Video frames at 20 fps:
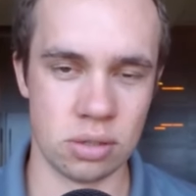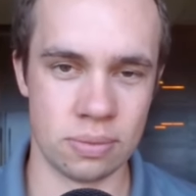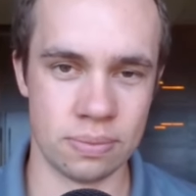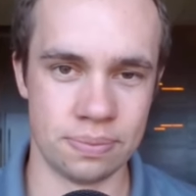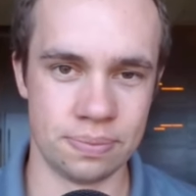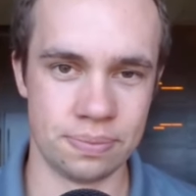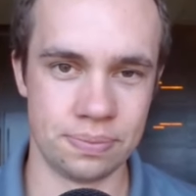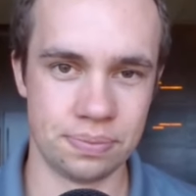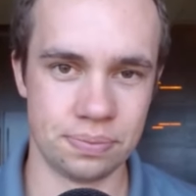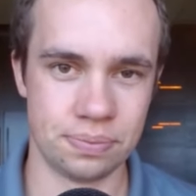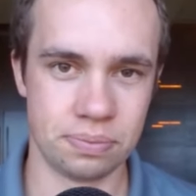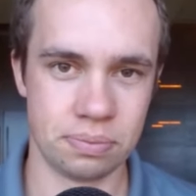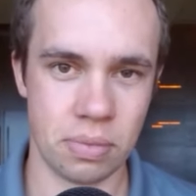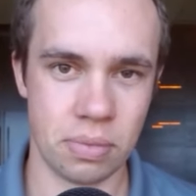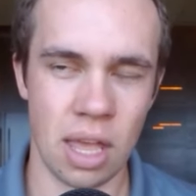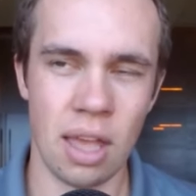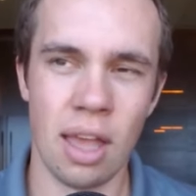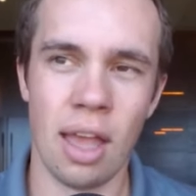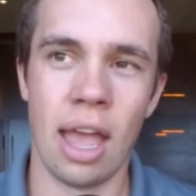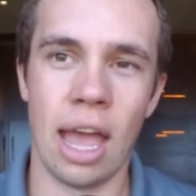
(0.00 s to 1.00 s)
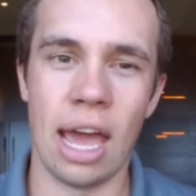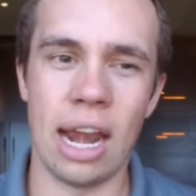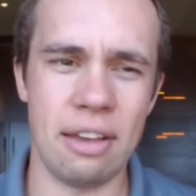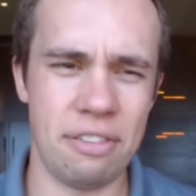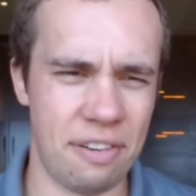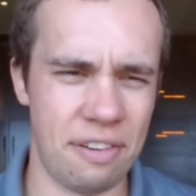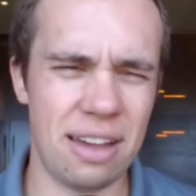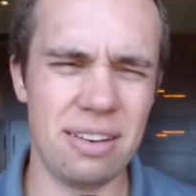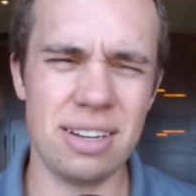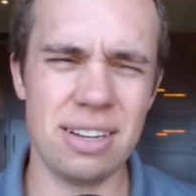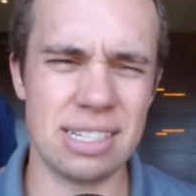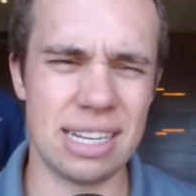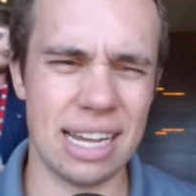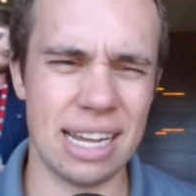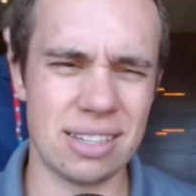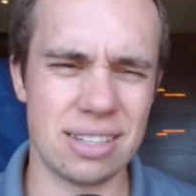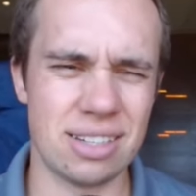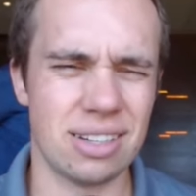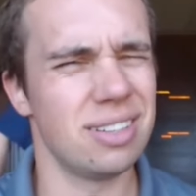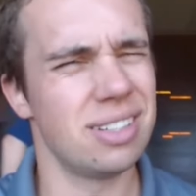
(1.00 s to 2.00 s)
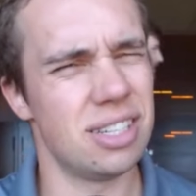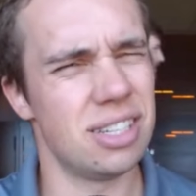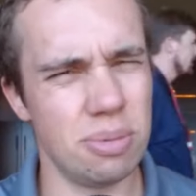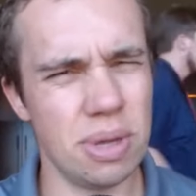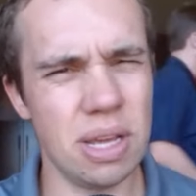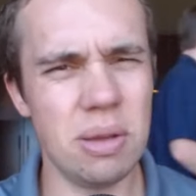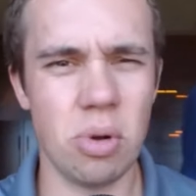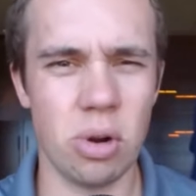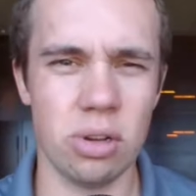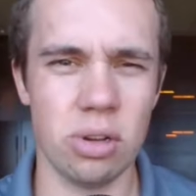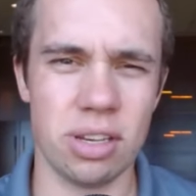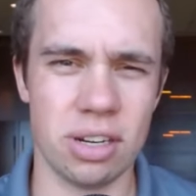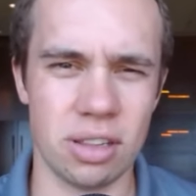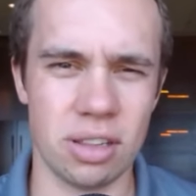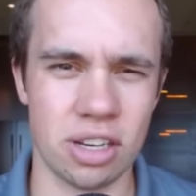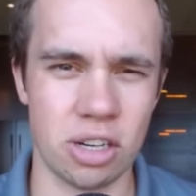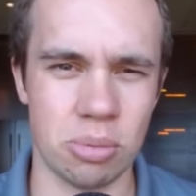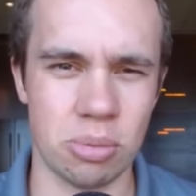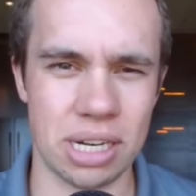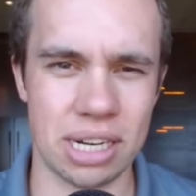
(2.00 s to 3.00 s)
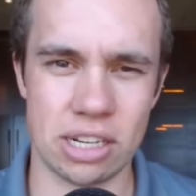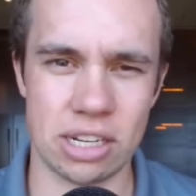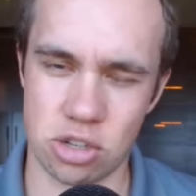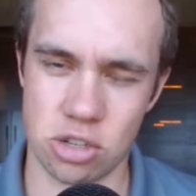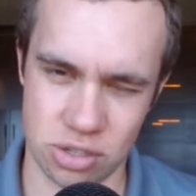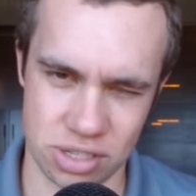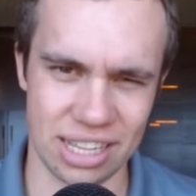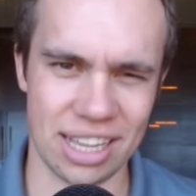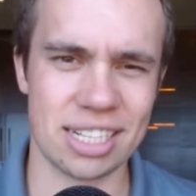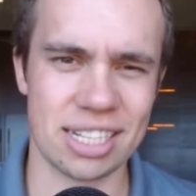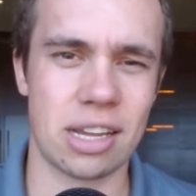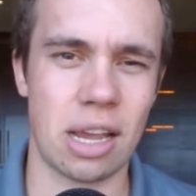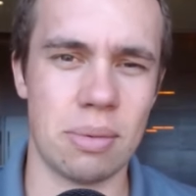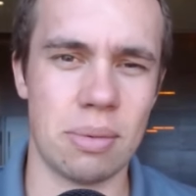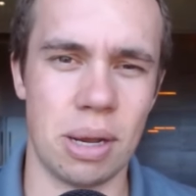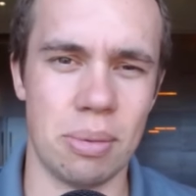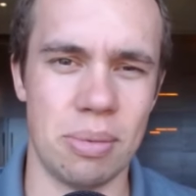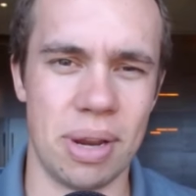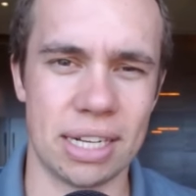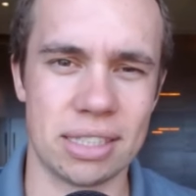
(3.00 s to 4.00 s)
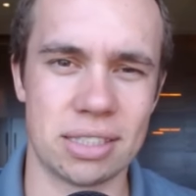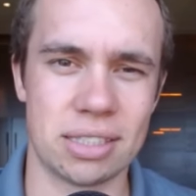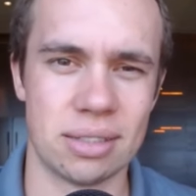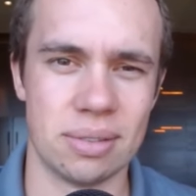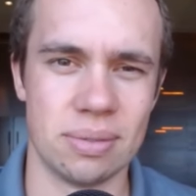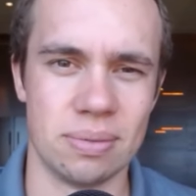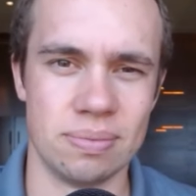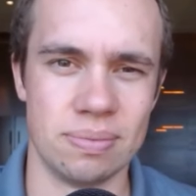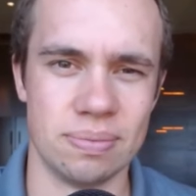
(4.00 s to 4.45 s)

And I found his answer to be more than a little bit interesting. That's coming up next.